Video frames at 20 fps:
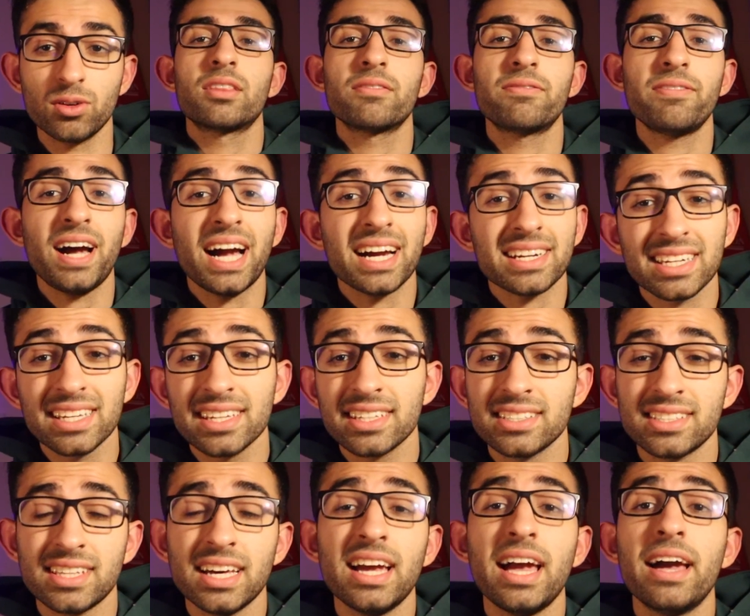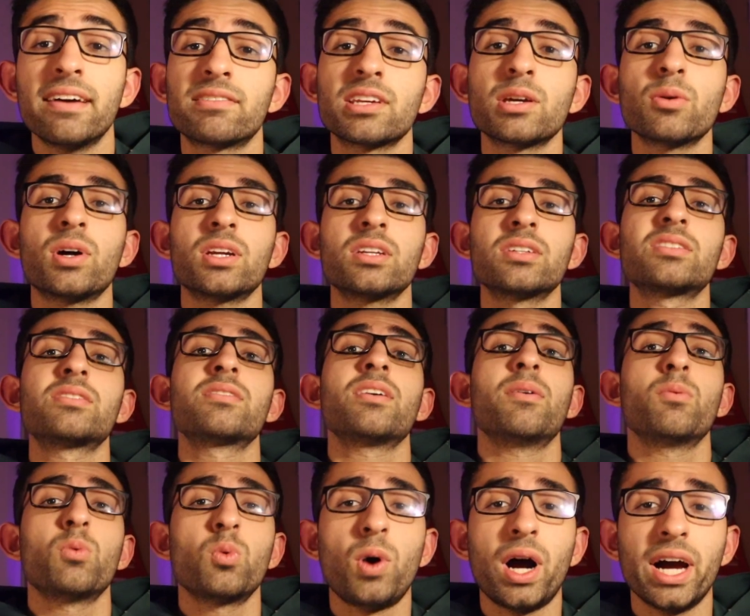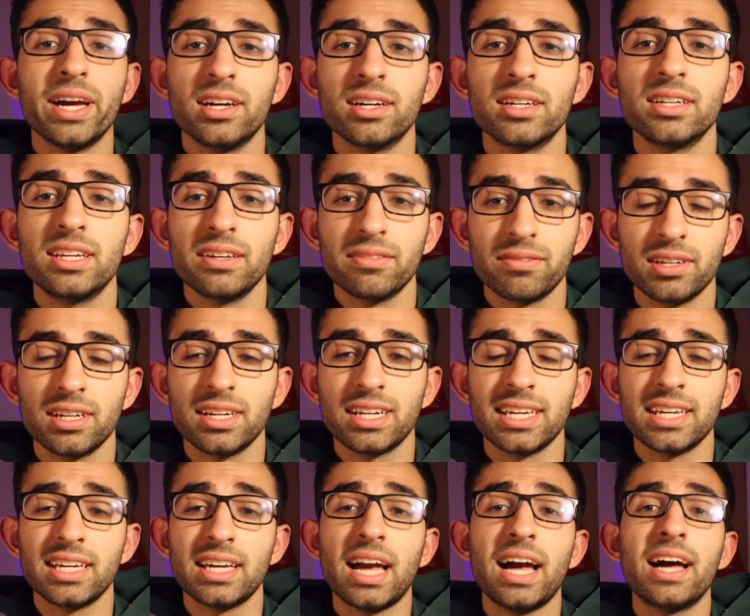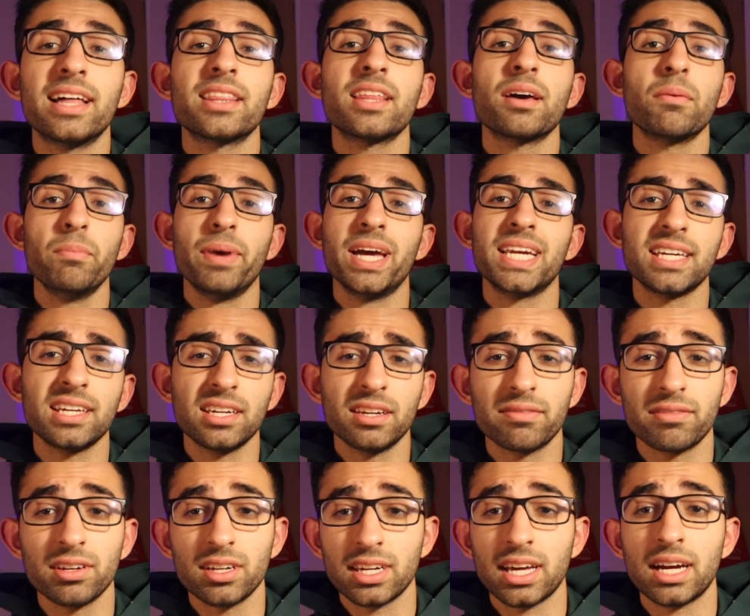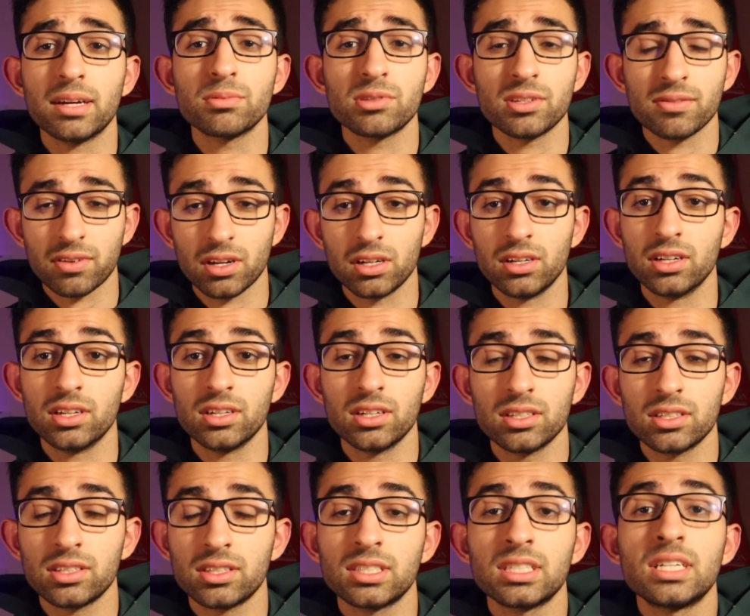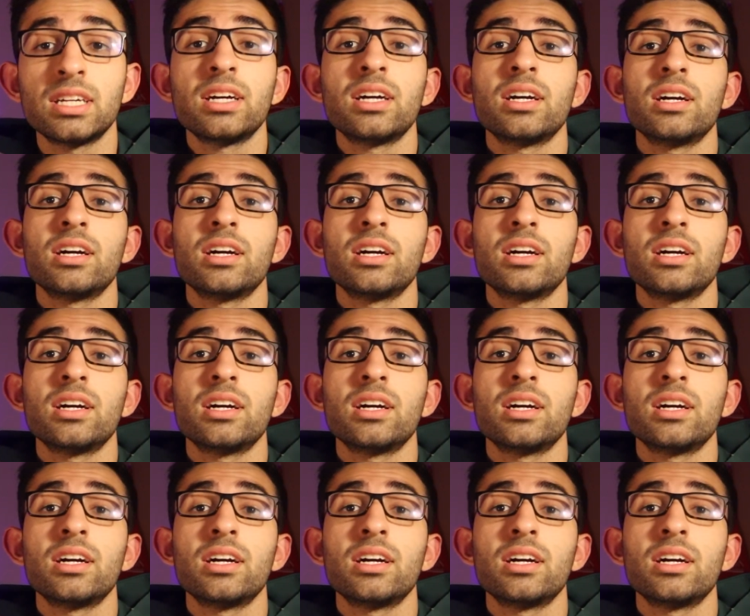the fact is that everyone is wired differently and there are many different types of learners.